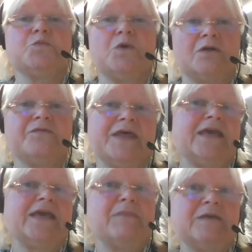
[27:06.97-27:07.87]
what
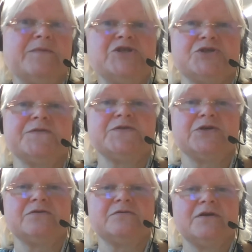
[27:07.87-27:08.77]
they maybe should have
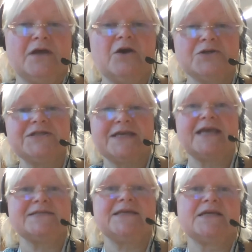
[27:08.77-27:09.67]
done under the
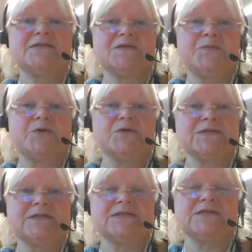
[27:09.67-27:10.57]
SEN support
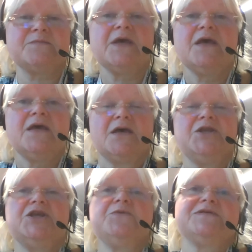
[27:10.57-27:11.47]
system, and
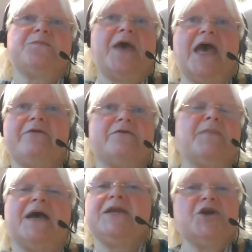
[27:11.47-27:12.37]
you as a parent
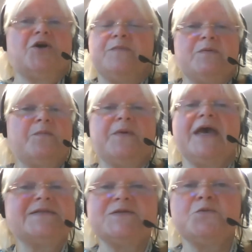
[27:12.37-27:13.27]
might not be prepared to